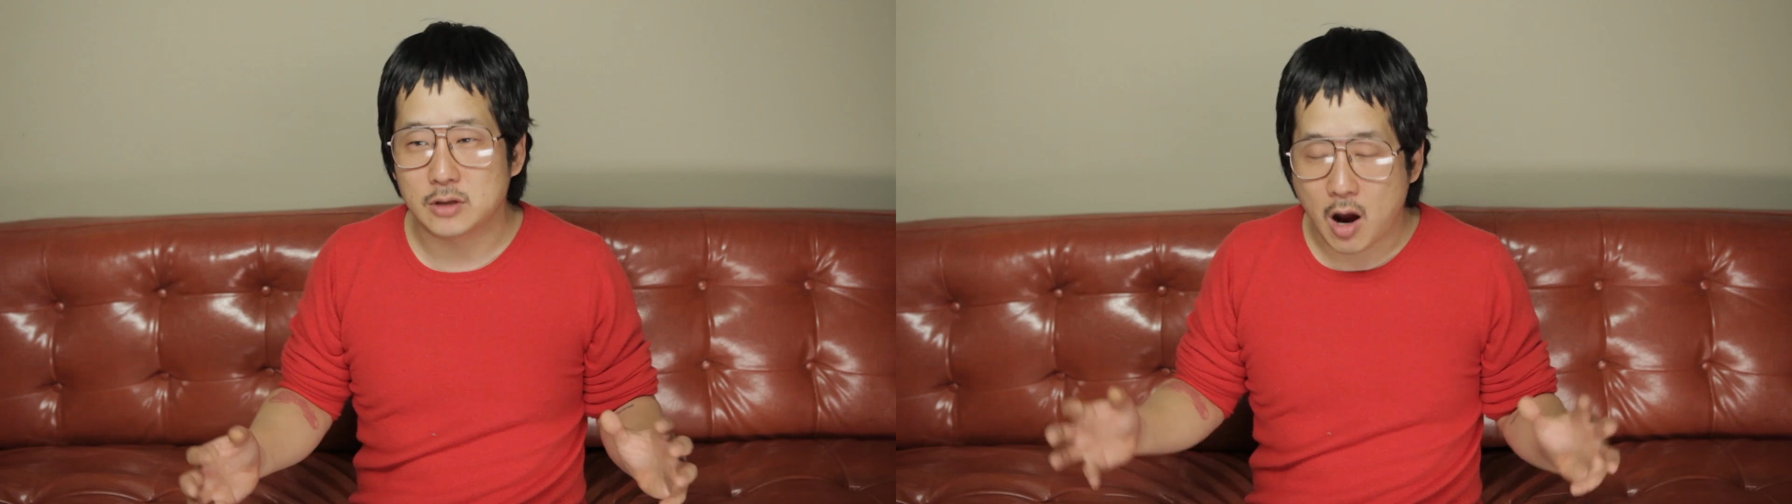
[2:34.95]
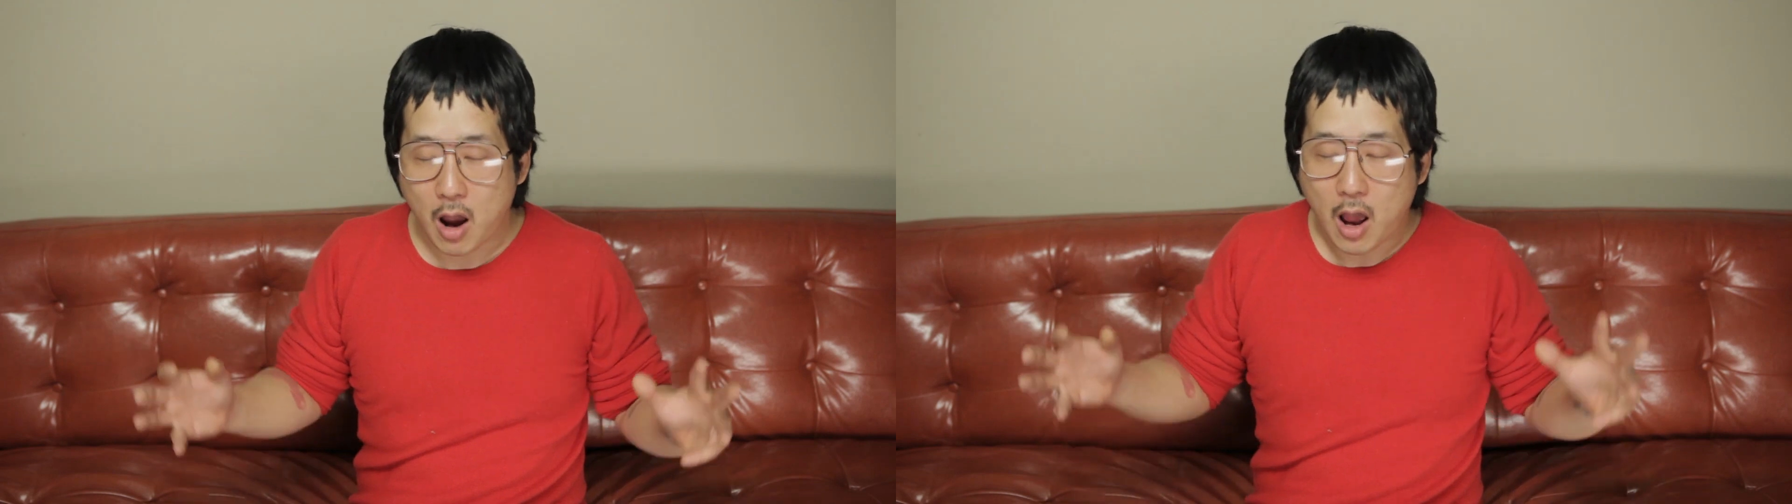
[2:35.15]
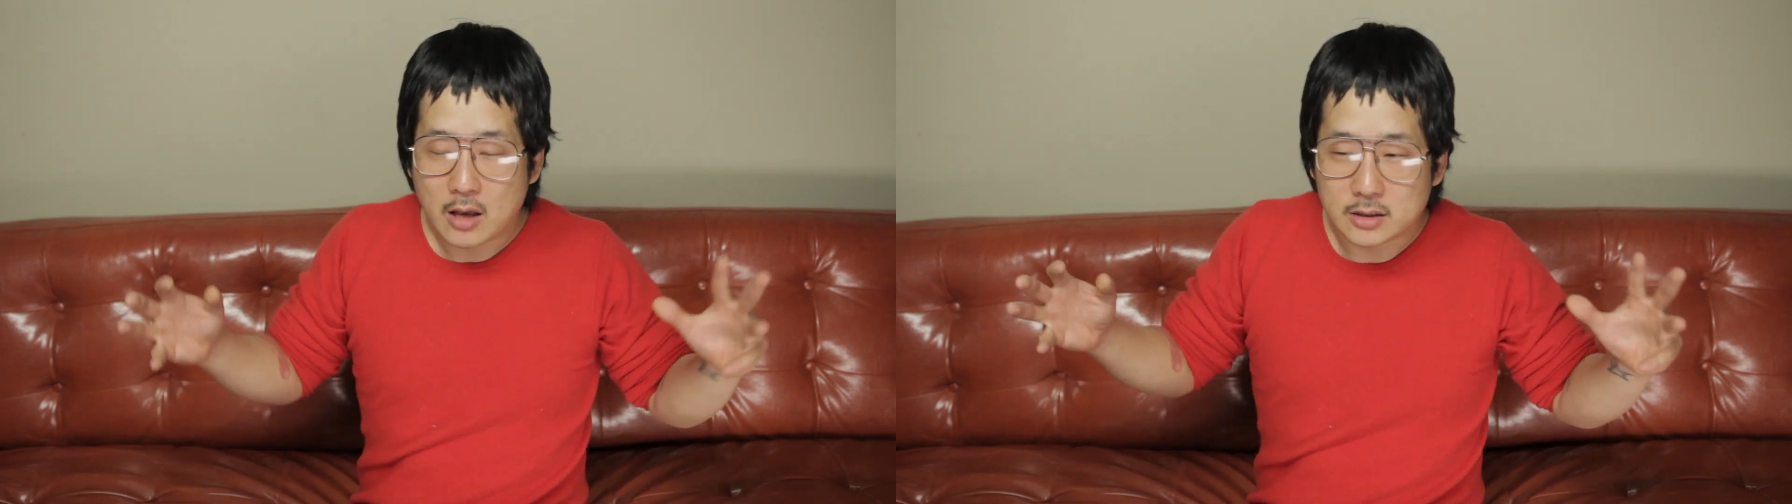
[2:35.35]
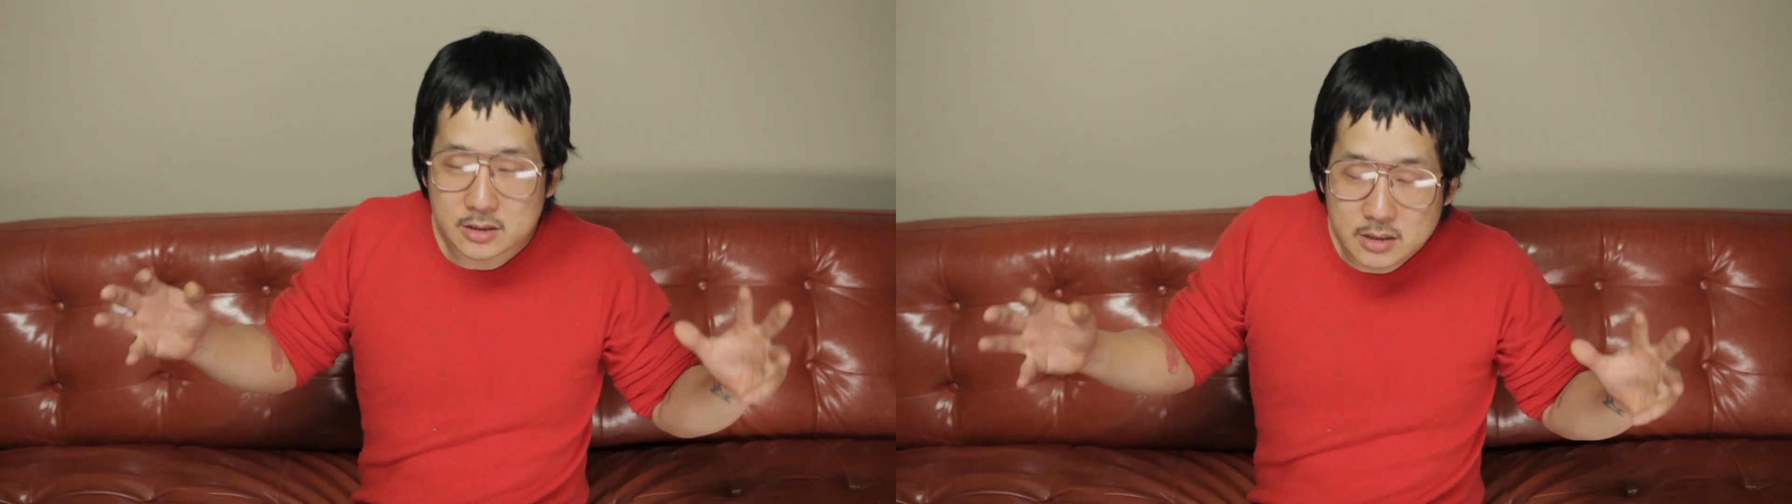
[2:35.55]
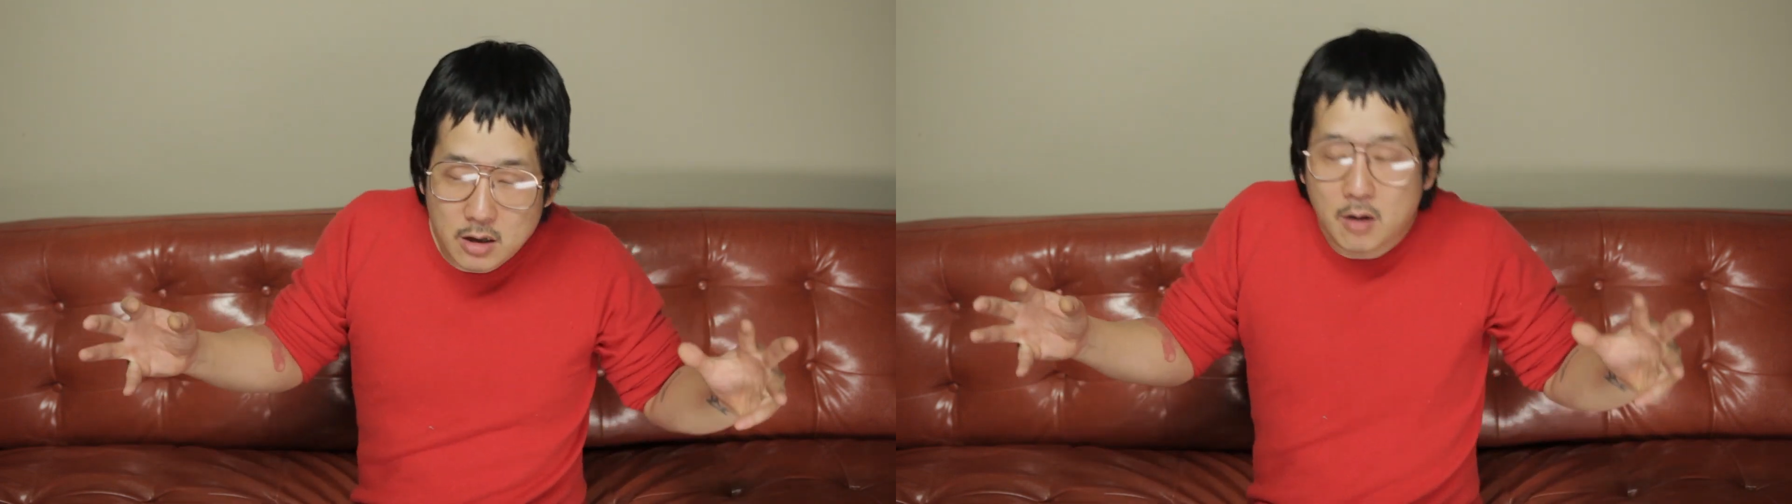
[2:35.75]
I
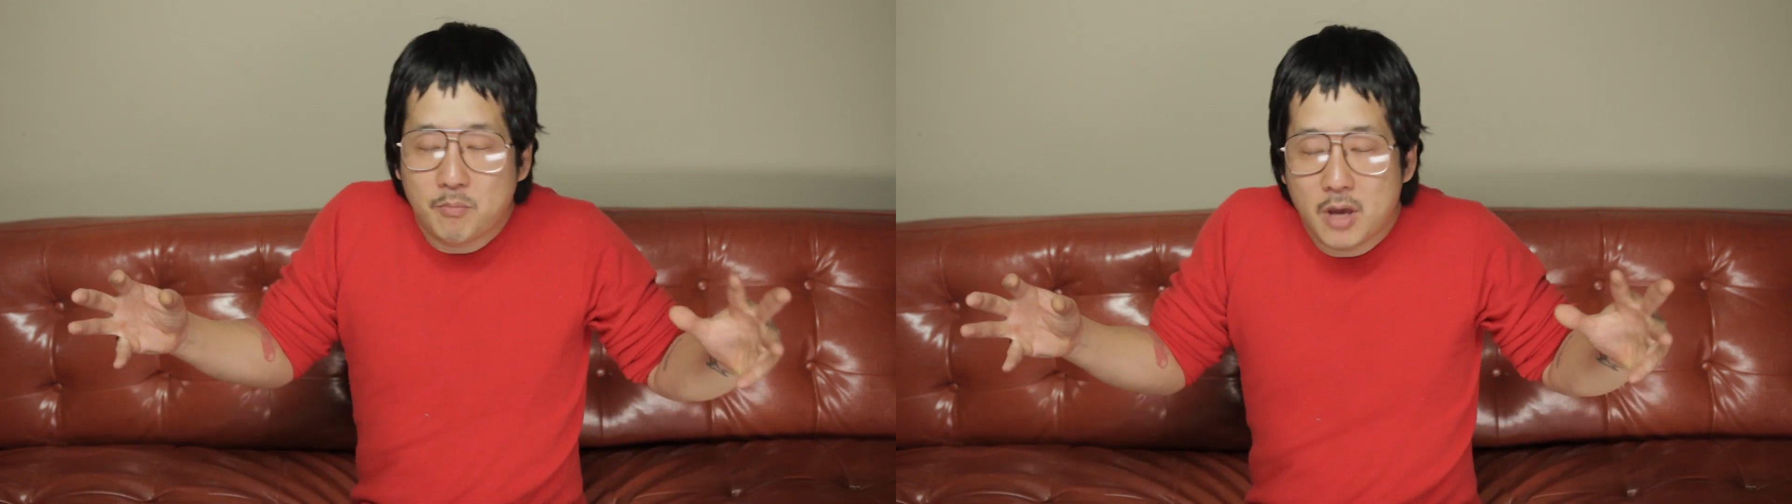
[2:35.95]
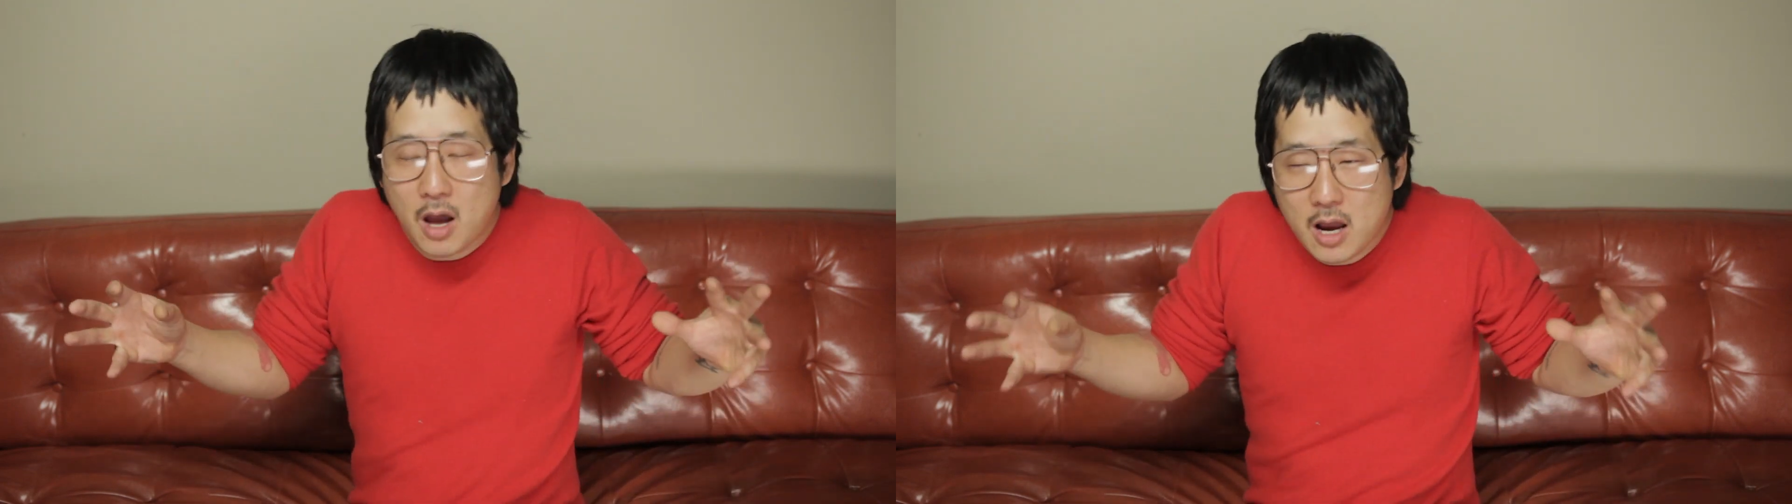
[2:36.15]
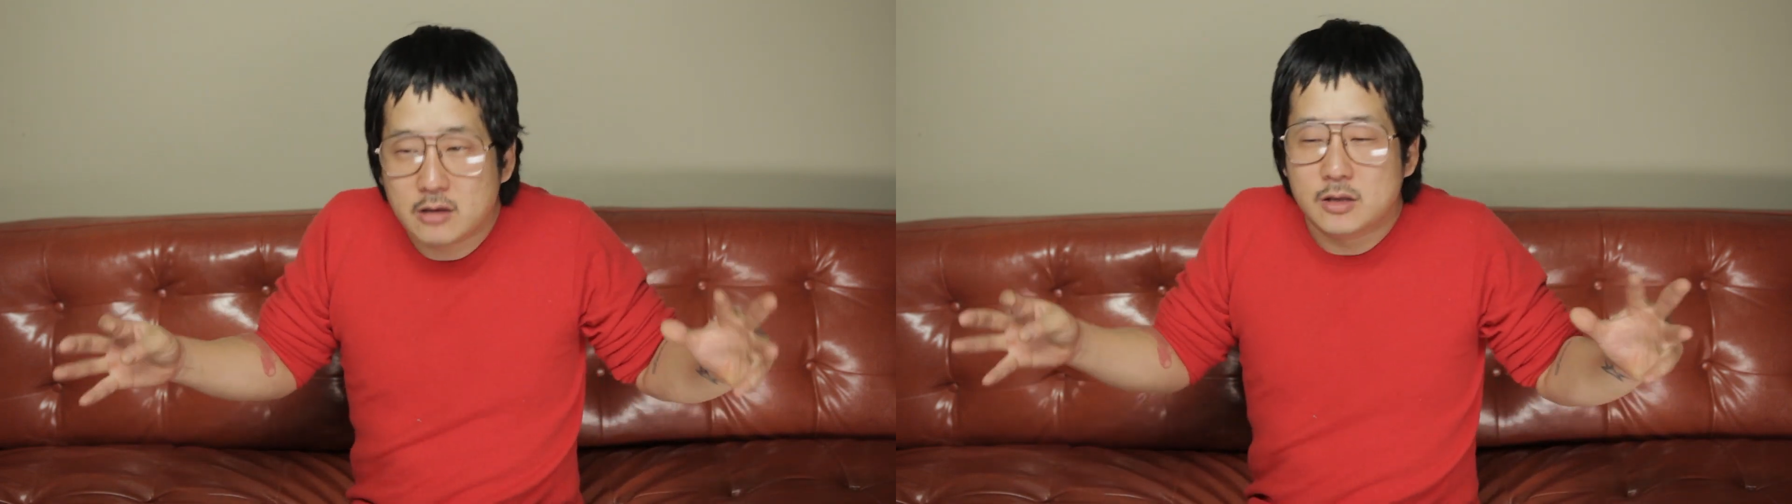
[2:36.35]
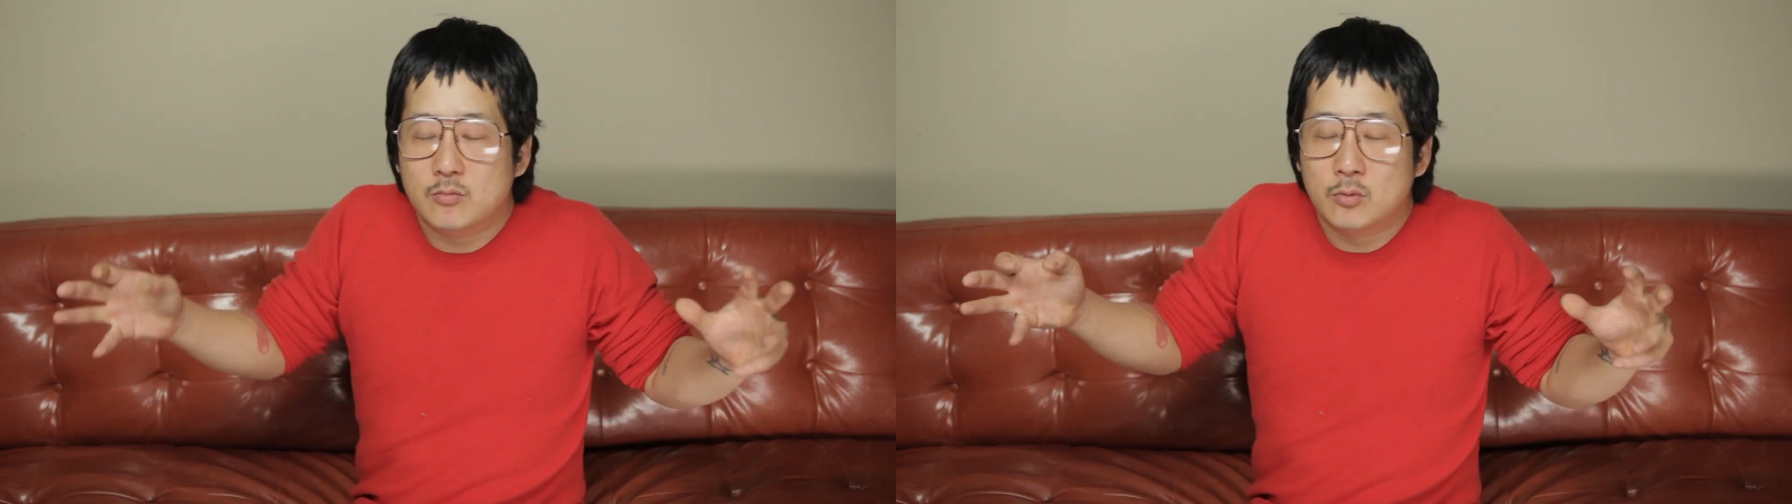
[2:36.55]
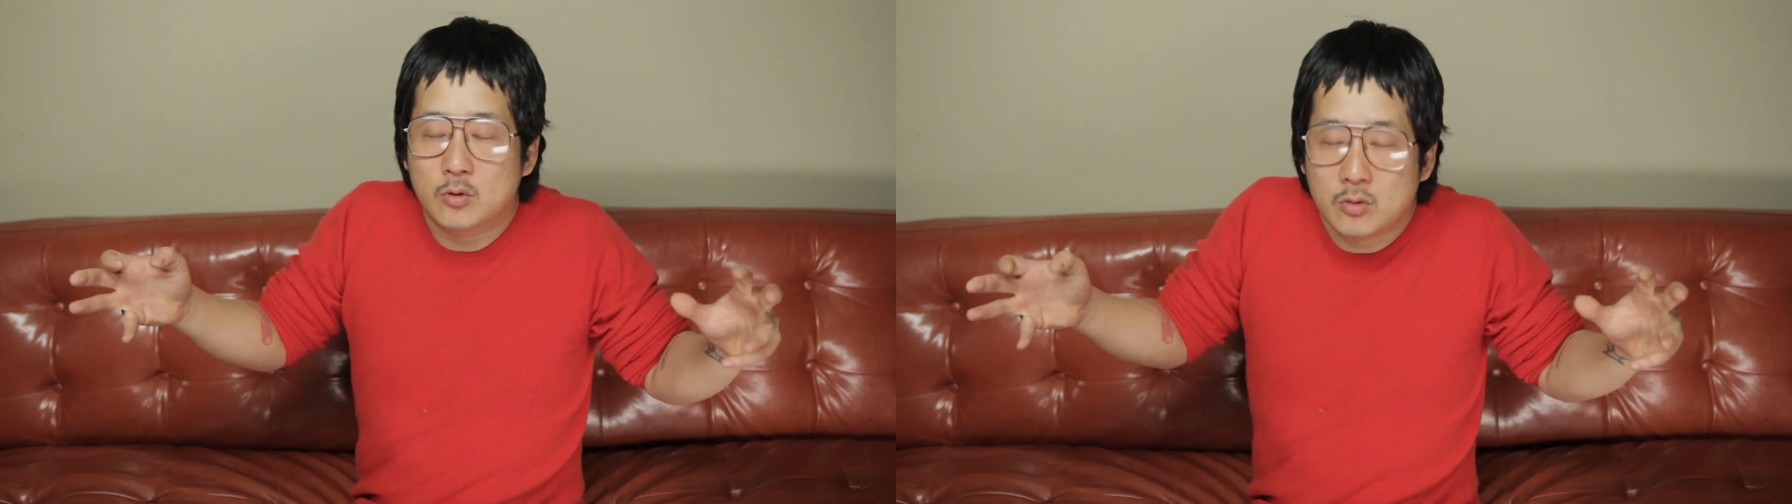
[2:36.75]
snuck up behind
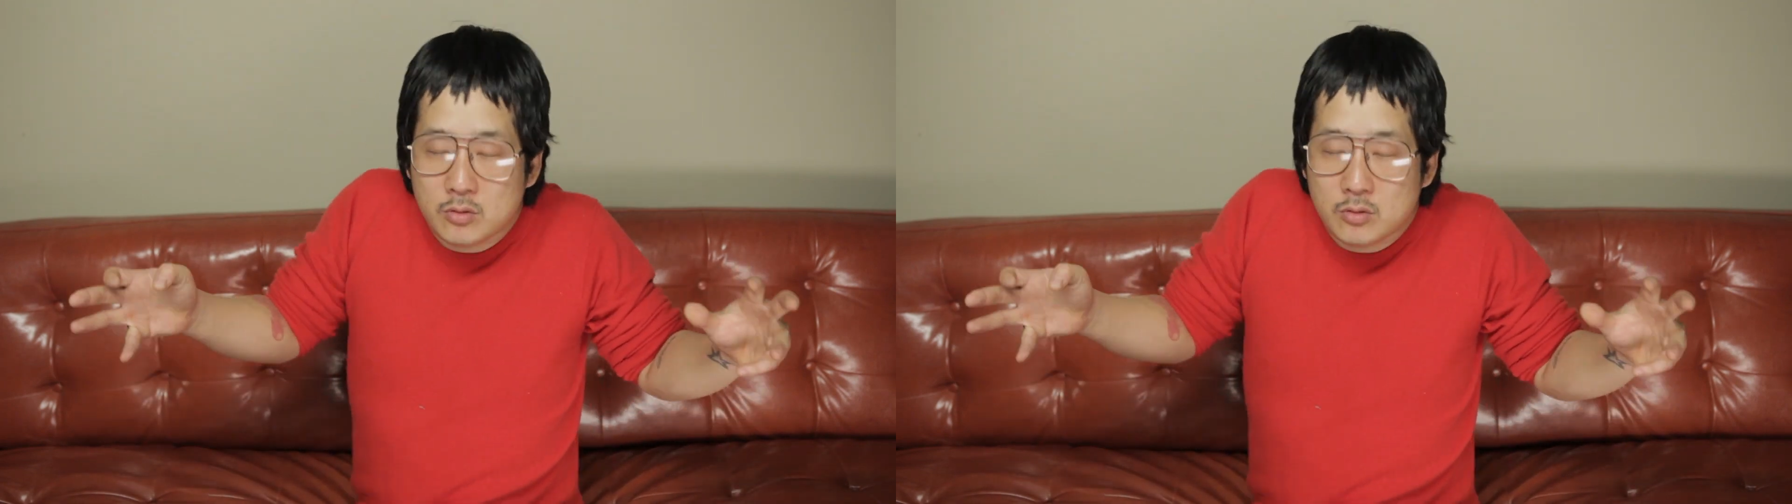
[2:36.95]
him.